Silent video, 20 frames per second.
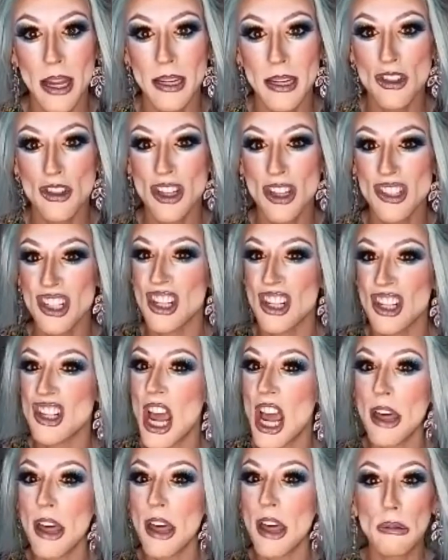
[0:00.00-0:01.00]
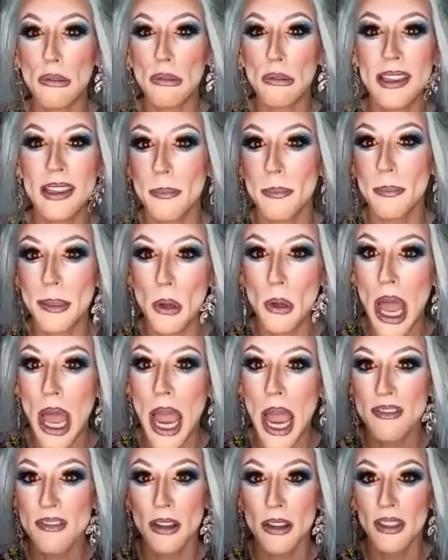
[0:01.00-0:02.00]
is just another thing that people
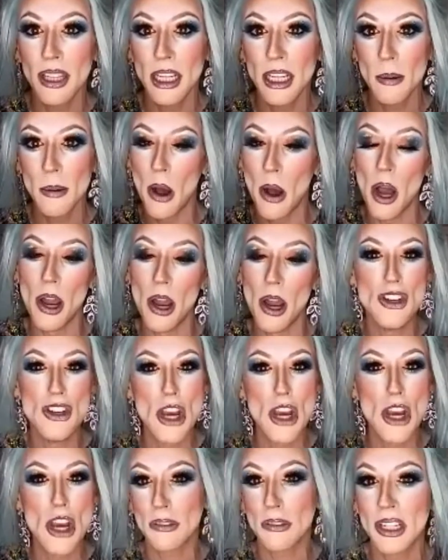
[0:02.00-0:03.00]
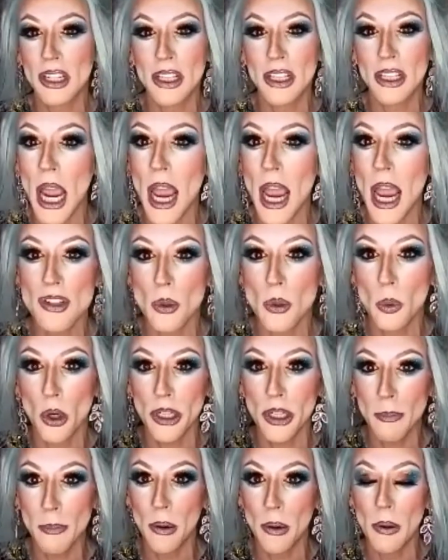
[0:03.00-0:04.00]
have to think about, another thing they have to worry
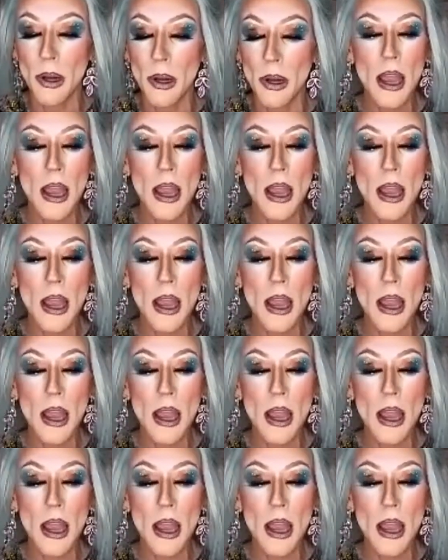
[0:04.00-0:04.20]
about.